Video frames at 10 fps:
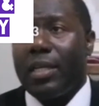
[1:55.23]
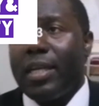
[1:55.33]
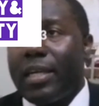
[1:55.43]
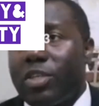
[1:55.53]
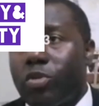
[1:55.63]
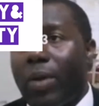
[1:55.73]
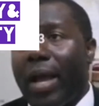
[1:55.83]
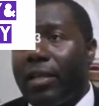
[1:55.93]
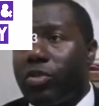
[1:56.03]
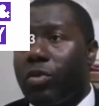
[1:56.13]
then
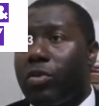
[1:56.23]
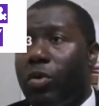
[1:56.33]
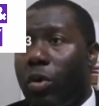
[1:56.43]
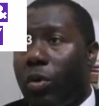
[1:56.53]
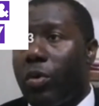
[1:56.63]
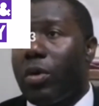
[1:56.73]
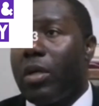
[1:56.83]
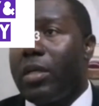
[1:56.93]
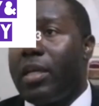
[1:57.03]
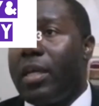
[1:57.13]
try to know
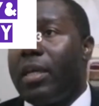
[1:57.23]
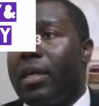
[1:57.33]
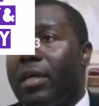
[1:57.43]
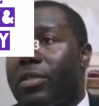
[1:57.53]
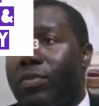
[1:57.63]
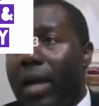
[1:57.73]
the